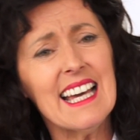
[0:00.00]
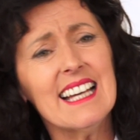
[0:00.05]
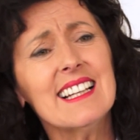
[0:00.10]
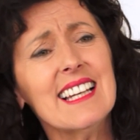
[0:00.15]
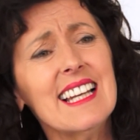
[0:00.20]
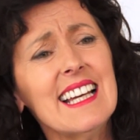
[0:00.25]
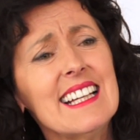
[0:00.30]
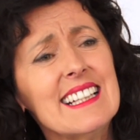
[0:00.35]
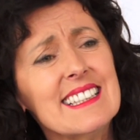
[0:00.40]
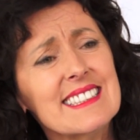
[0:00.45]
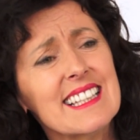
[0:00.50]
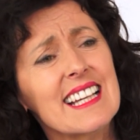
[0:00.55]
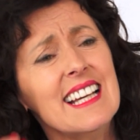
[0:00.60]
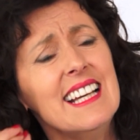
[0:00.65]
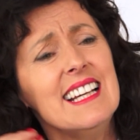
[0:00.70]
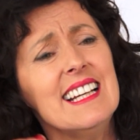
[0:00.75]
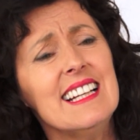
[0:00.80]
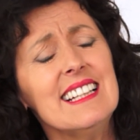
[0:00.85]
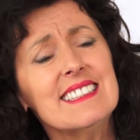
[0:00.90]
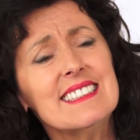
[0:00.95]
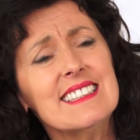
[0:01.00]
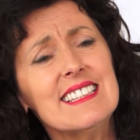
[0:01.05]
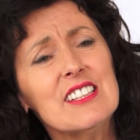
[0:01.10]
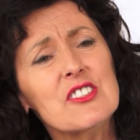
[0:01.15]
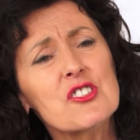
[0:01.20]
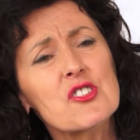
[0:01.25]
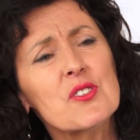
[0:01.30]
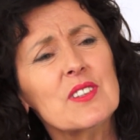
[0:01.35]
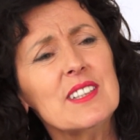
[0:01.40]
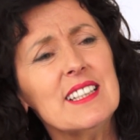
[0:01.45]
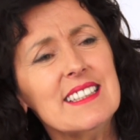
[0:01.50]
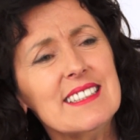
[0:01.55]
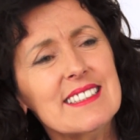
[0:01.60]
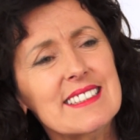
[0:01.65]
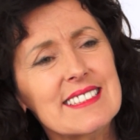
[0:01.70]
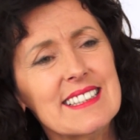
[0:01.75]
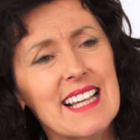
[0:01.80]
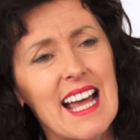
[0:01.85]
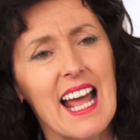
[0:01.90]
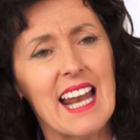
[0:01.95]
Kegel8 is
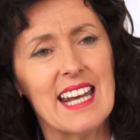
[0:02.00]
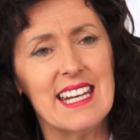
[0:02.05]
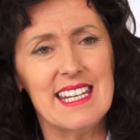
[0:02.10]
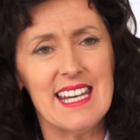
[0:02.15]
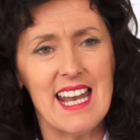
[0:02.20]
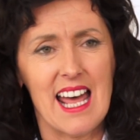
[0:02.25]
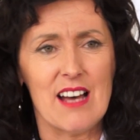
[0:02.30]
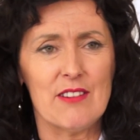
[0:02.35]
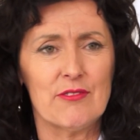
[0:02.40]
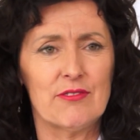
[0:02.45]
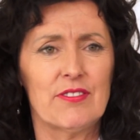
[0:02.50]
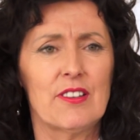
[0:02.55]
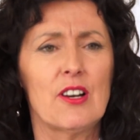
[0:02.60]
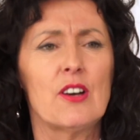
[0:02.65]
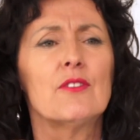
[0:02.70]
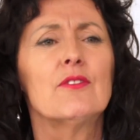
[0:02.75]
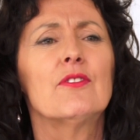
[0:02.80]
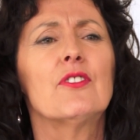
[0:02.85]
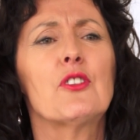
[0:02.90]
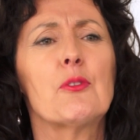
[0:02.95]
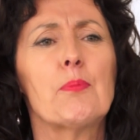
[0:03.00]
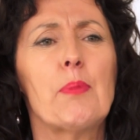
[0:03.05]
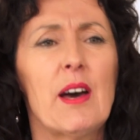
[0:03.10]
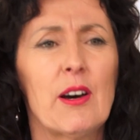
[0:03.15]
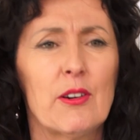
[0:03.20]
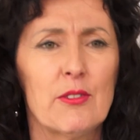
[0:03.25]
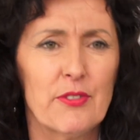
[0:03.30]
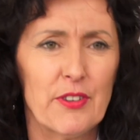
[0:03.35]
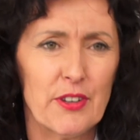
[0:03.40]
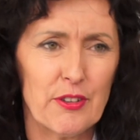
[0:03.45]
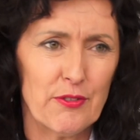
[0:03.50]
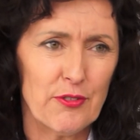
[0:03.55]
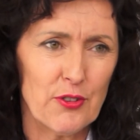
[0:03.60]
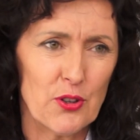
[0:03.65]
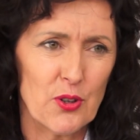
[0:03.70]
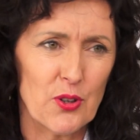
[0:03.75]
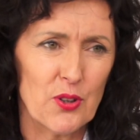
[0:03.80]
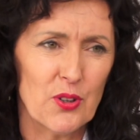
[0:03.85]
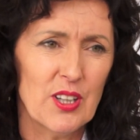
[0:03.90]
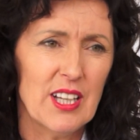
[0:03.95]
literally sat-nav for the pelvic
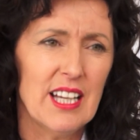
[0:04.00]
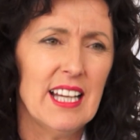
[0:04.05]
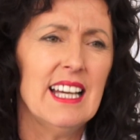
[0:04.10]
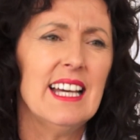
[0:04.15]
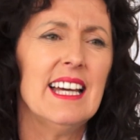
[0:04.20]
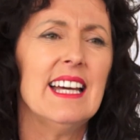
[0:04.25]
floor.